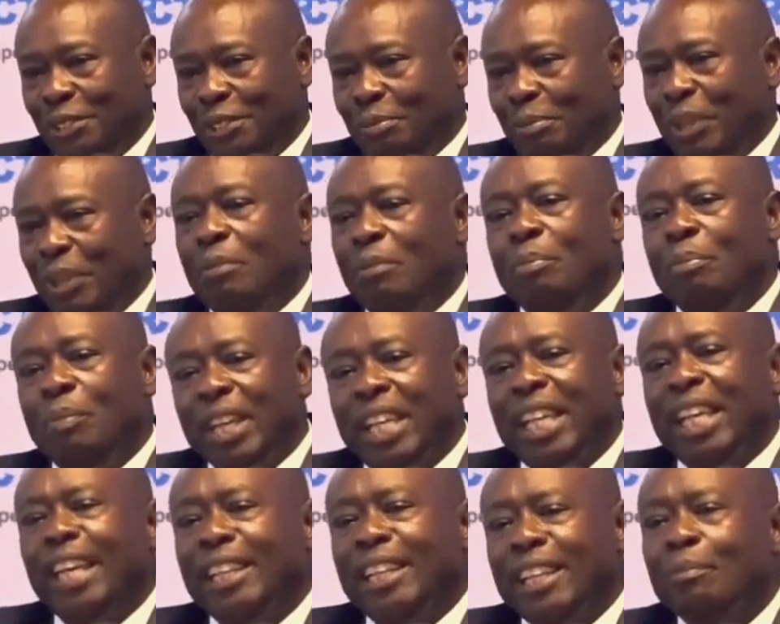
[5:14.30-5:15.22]
by
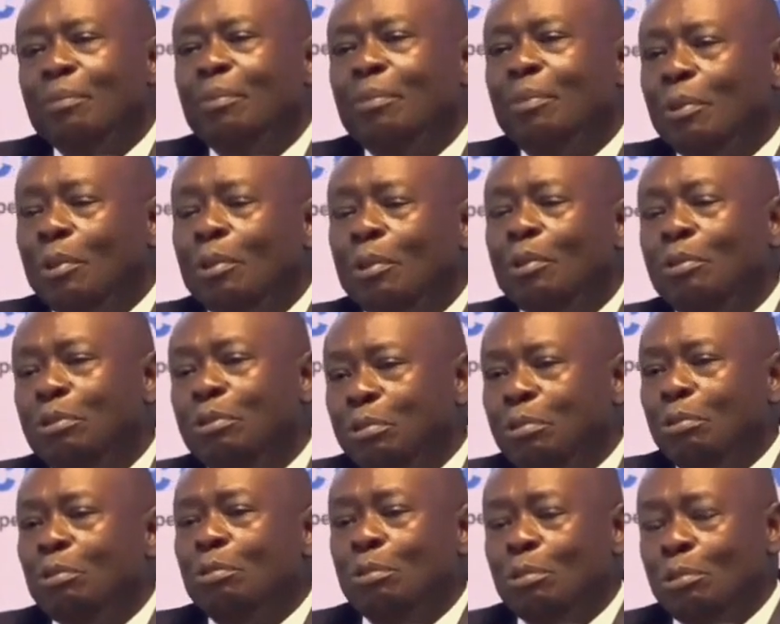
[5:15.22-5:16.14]
making them go
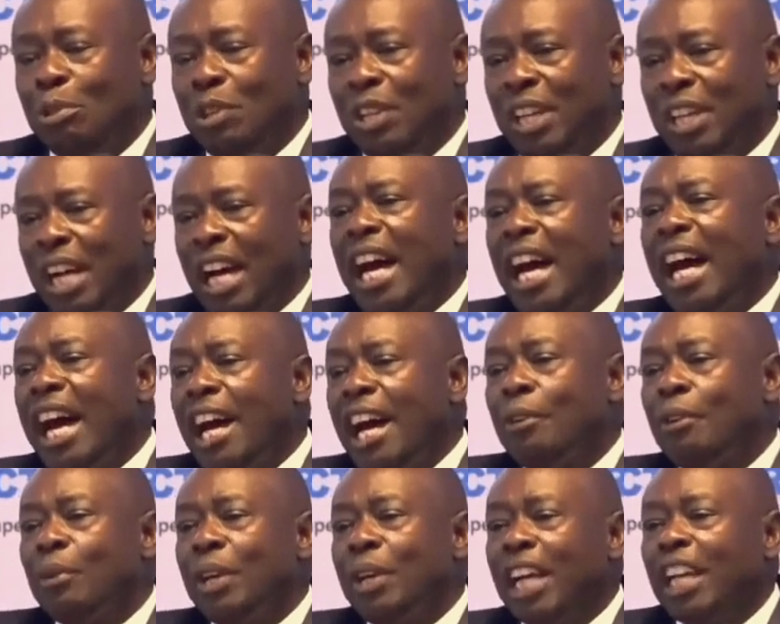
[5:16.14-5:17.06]
through a
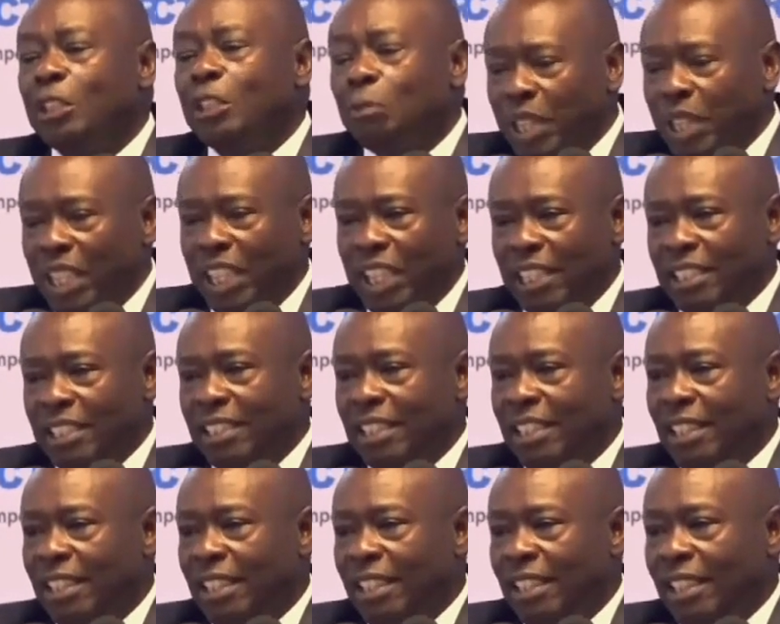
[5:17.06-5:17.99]
harrowing experience
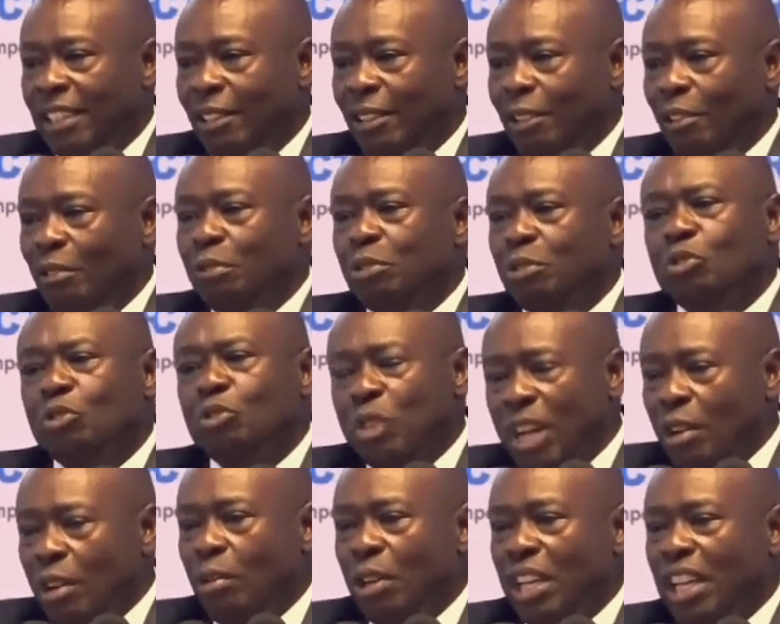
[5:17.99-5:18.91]
of
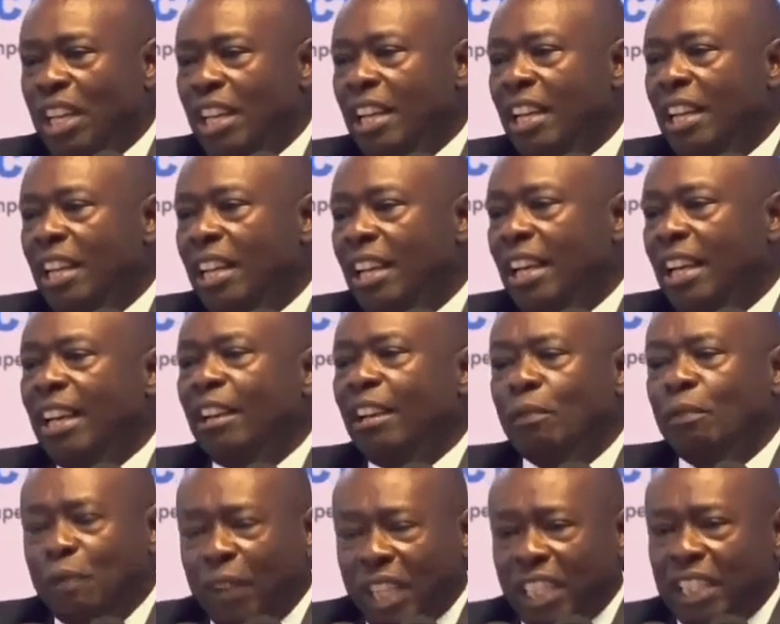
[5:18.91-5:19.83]
struggling and
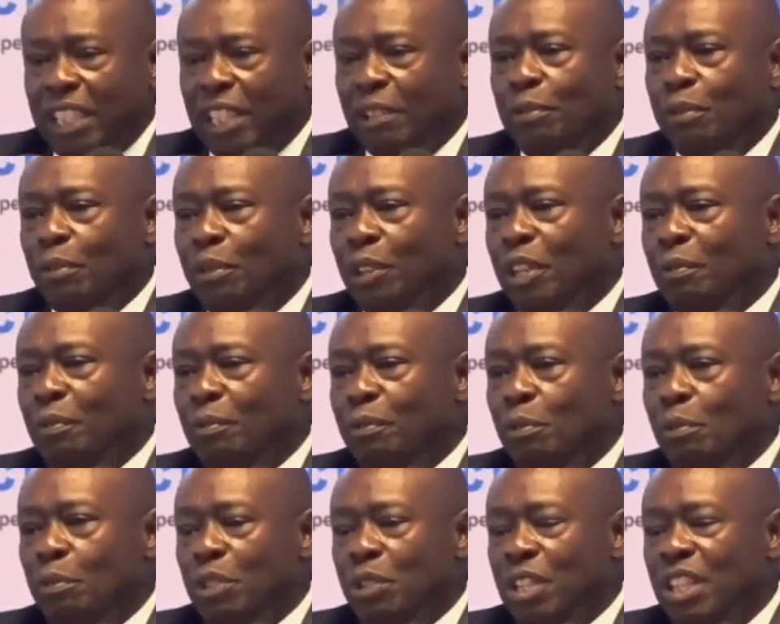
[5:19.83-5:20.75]
fighting for their
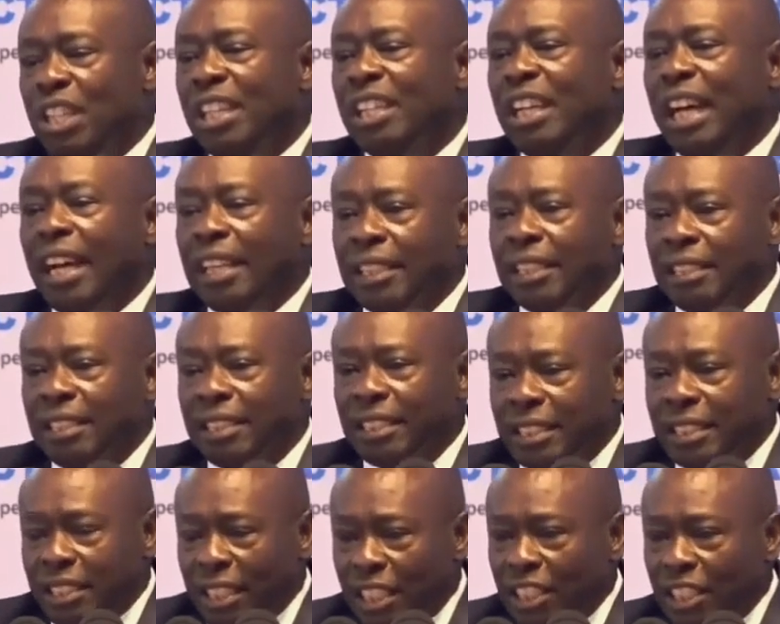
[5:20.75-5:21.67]
food and,
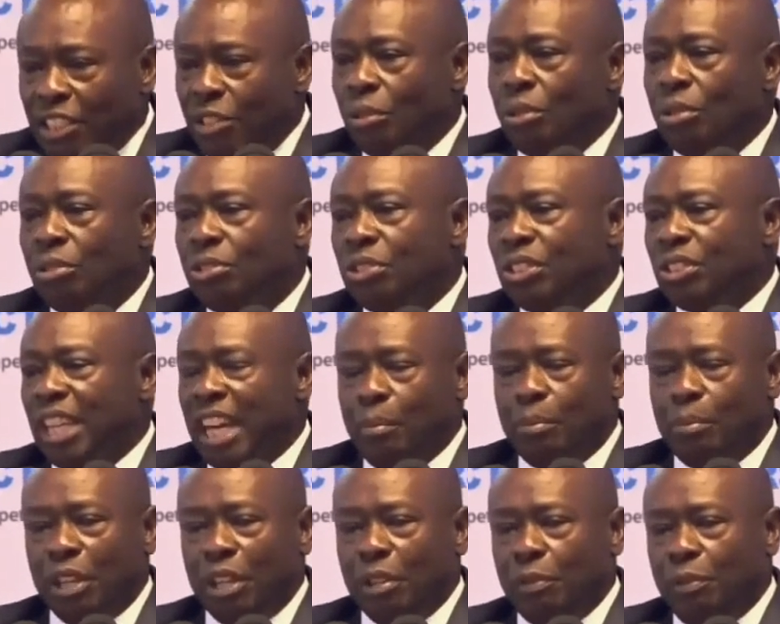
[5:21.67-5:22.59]
you know,
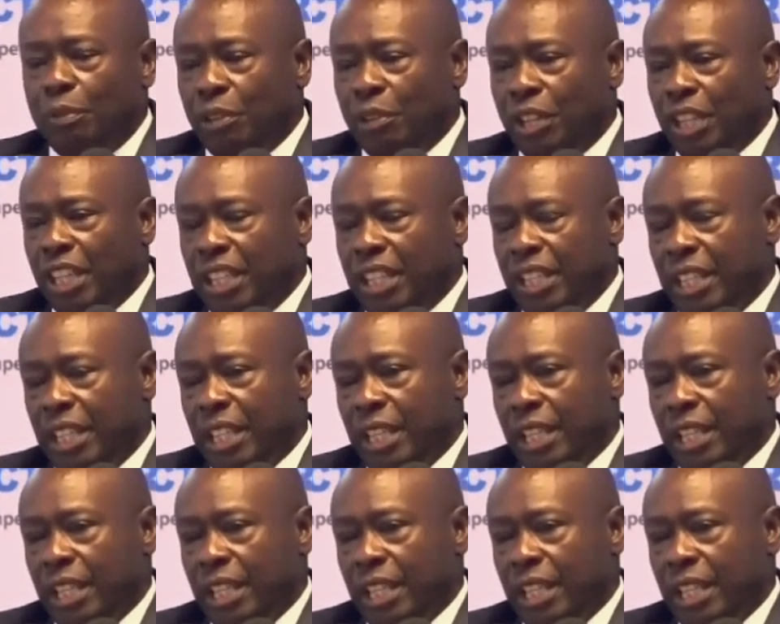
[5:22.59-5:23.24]
scrabbling for it.